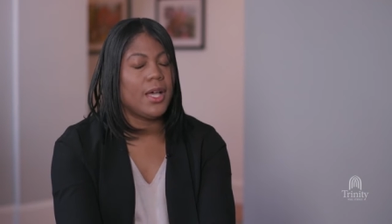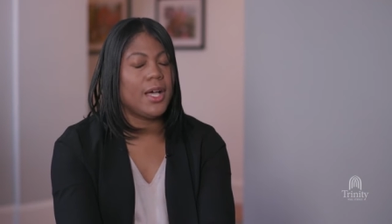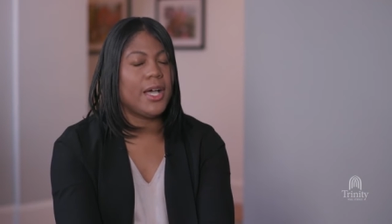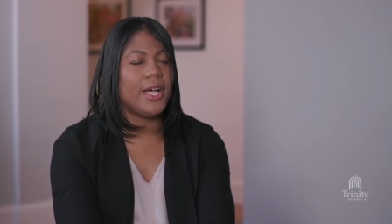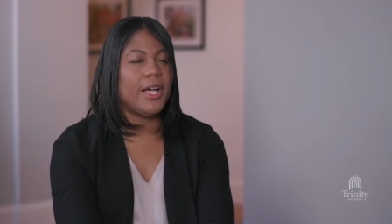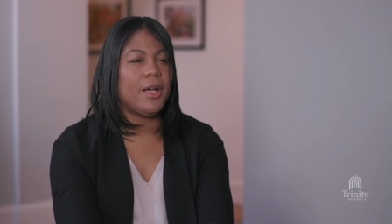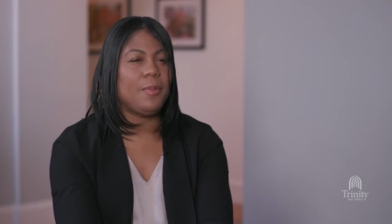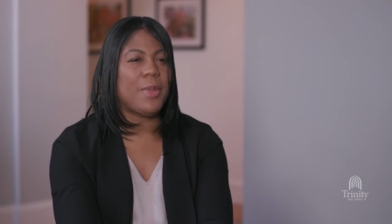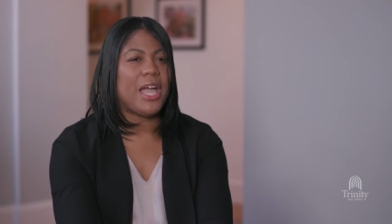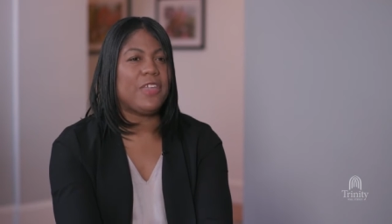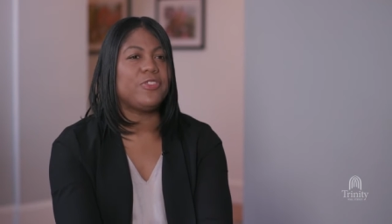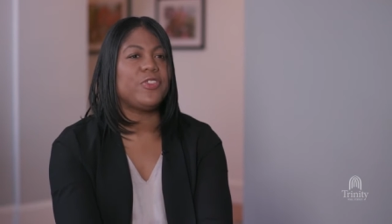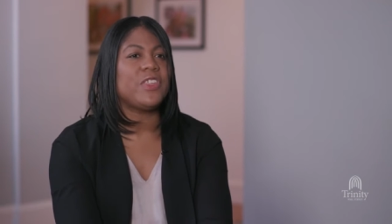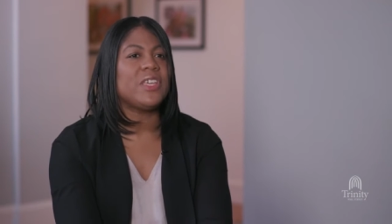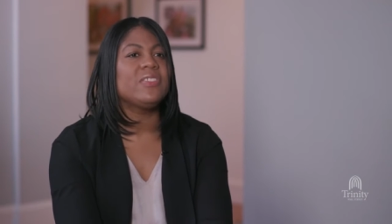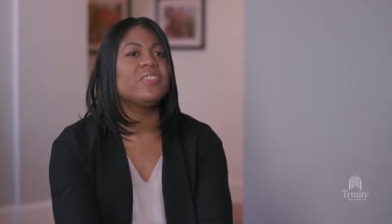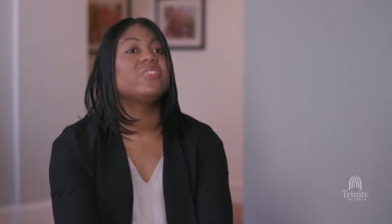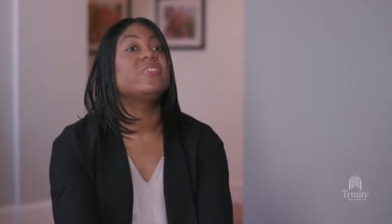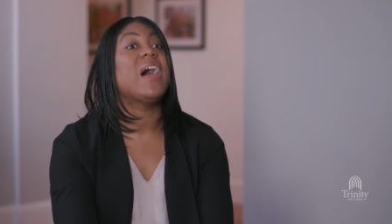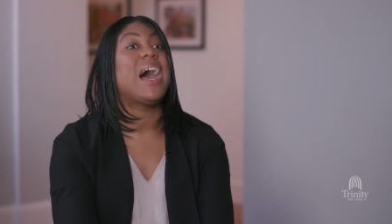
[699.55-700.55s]
Um, I
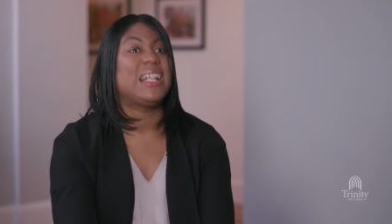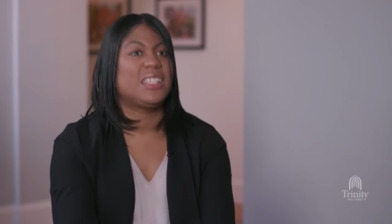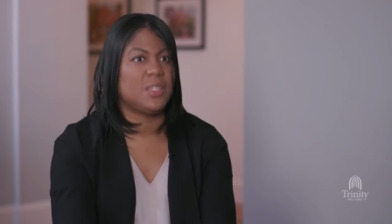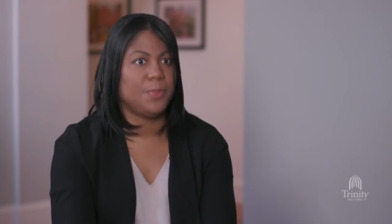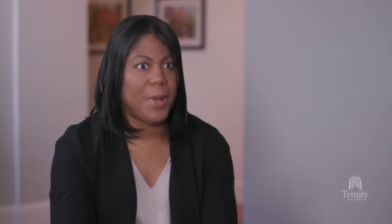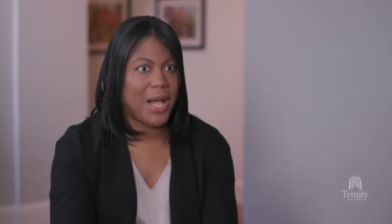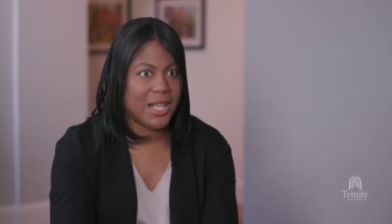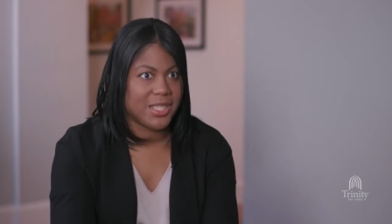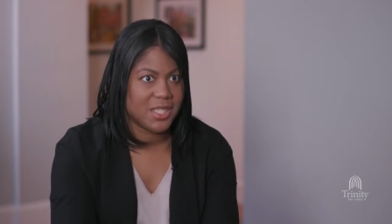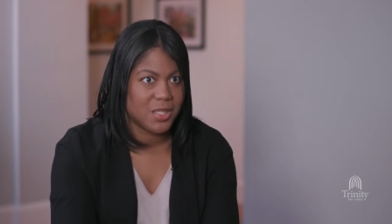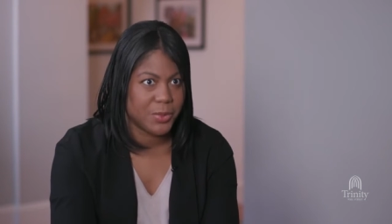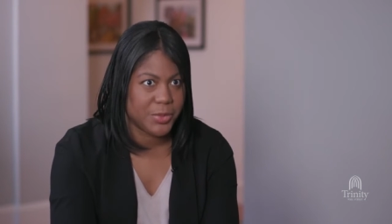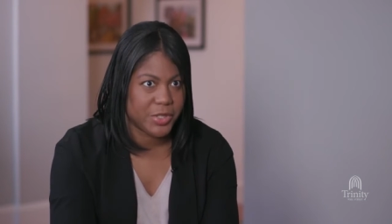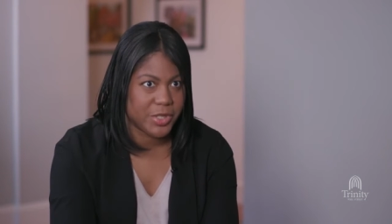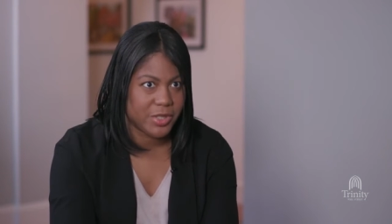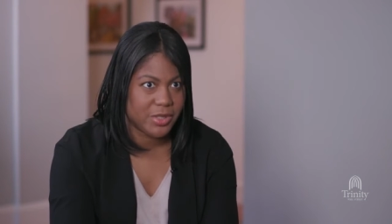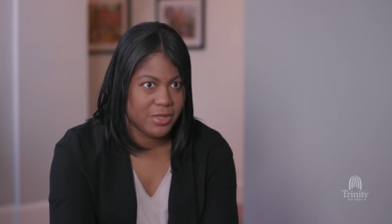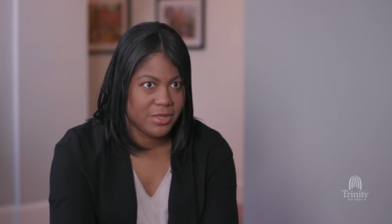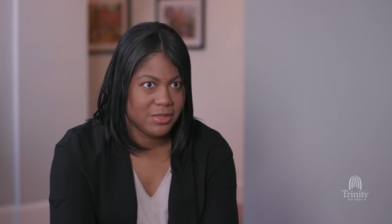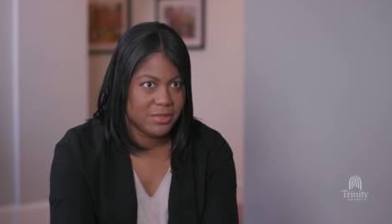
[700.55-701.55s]
think that's
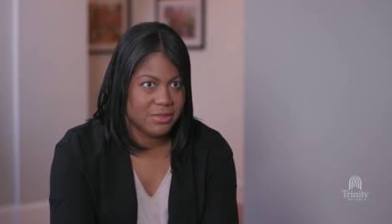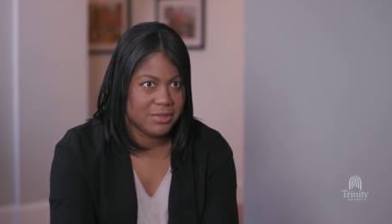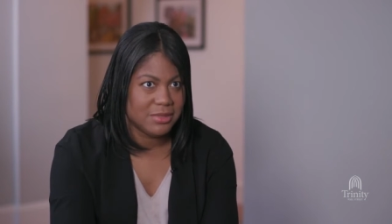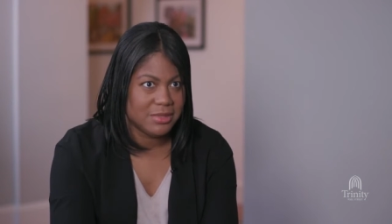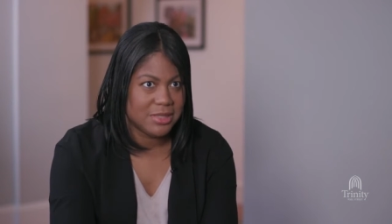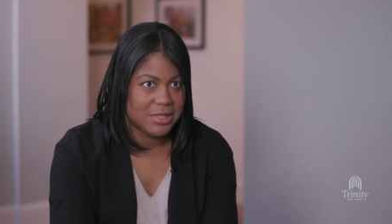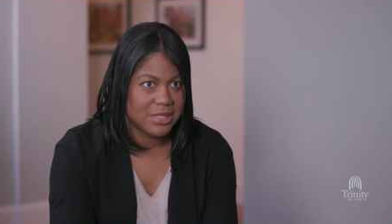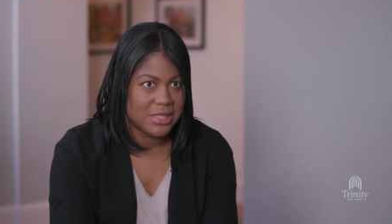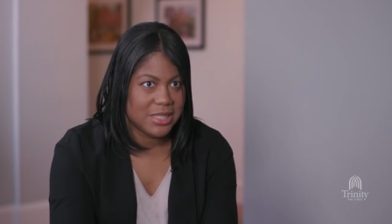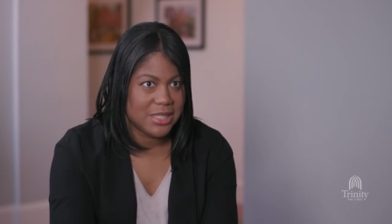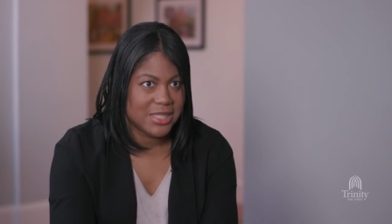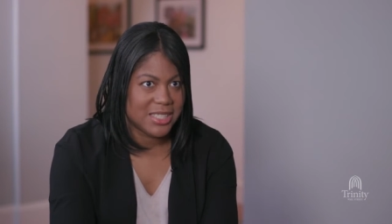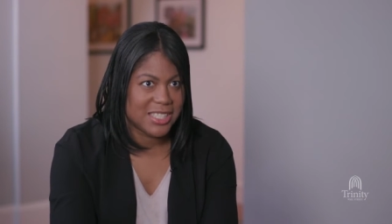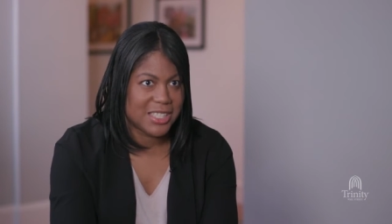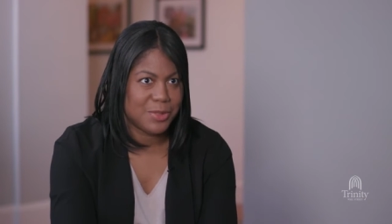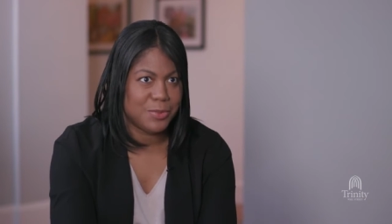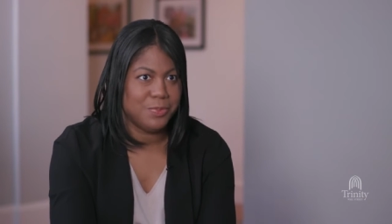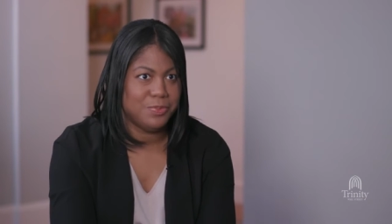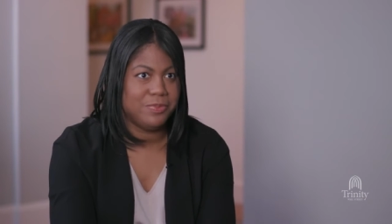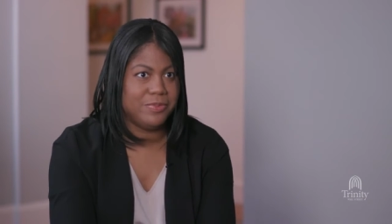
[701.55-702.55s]
possible mm-hmm.
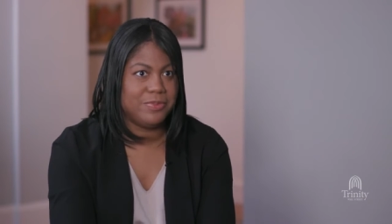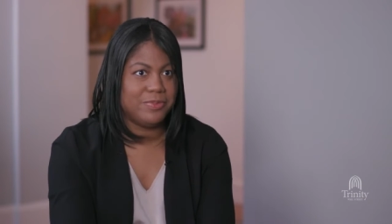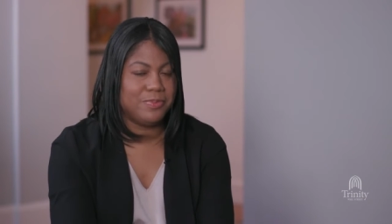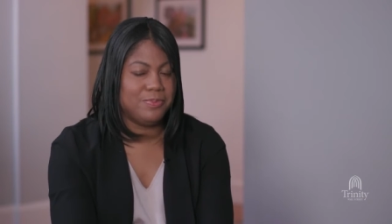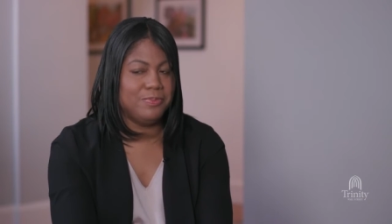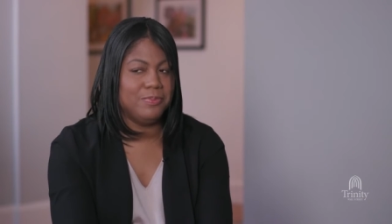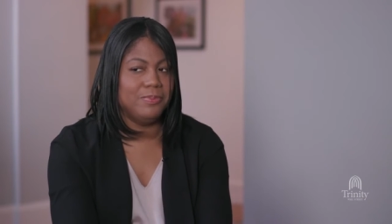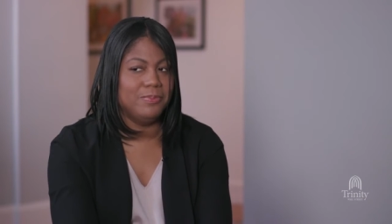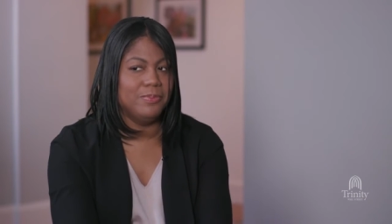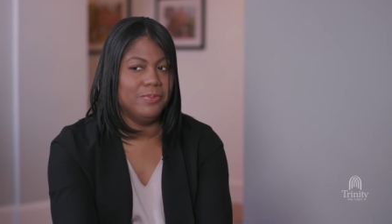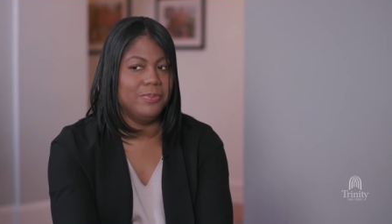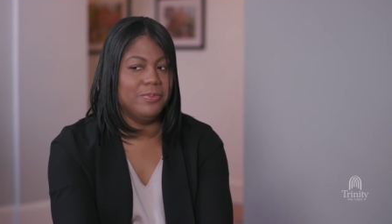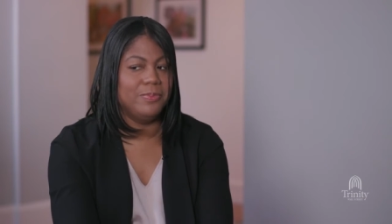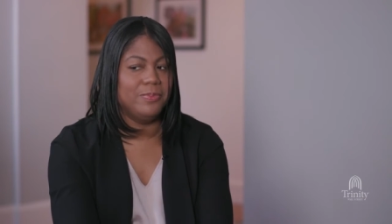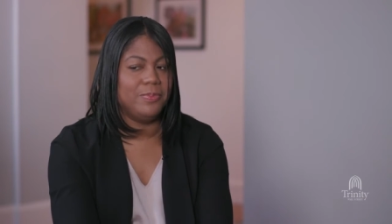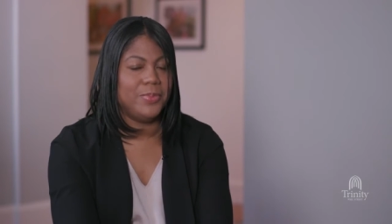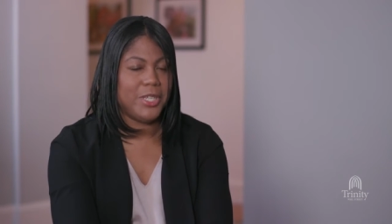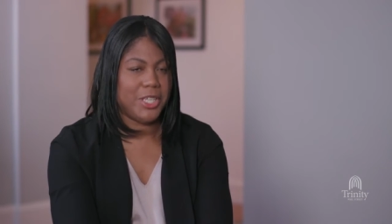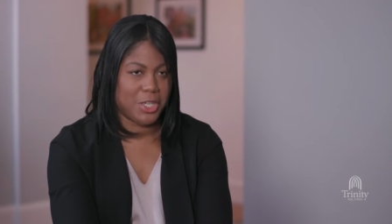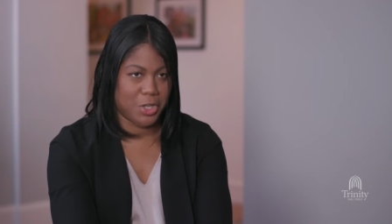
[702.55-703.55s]
to
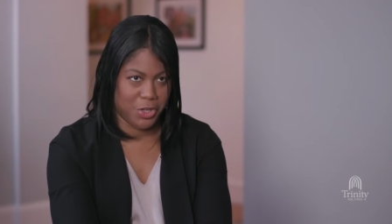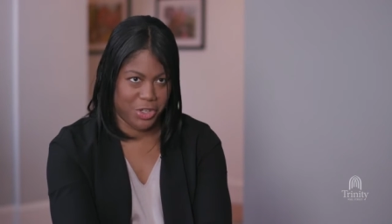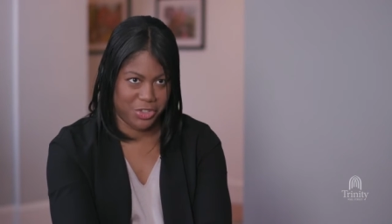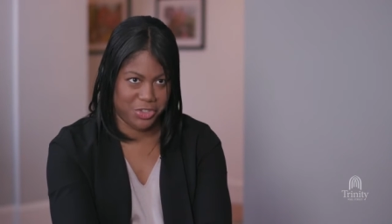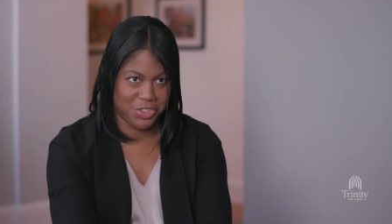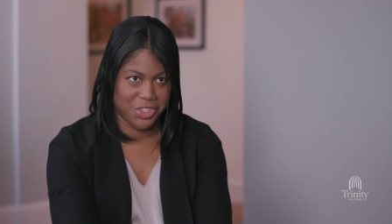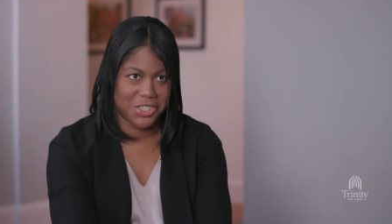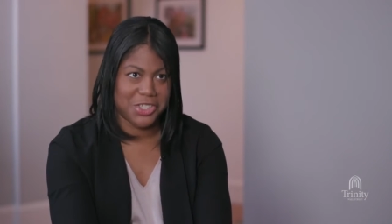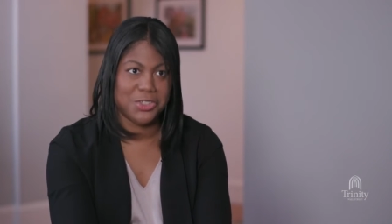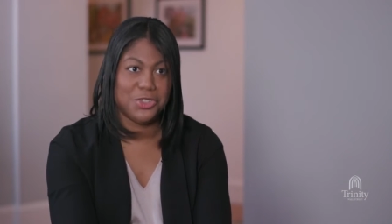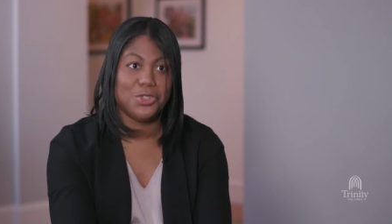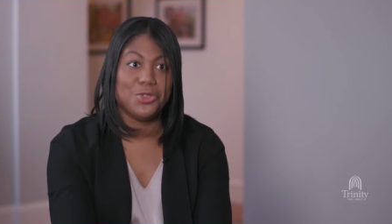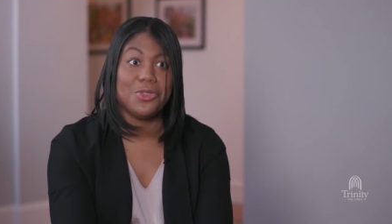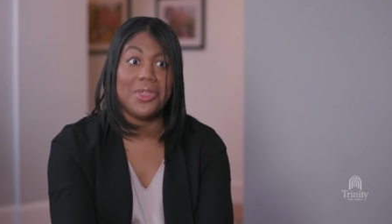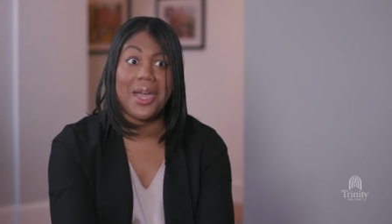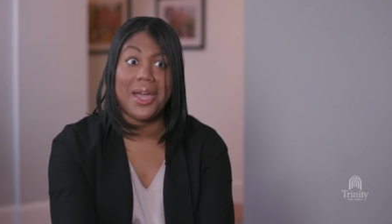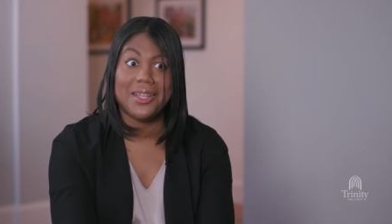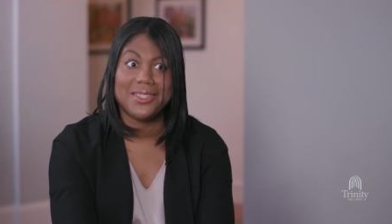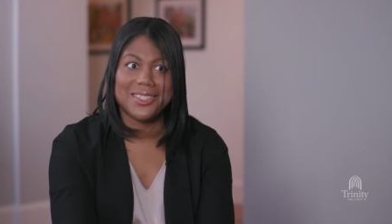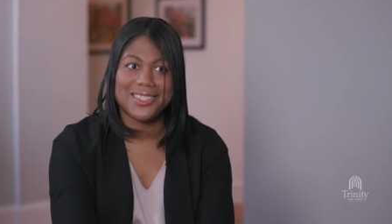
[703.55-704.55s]
be Christian and do
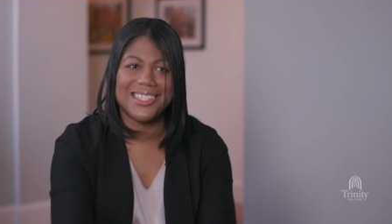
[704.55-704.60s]
that.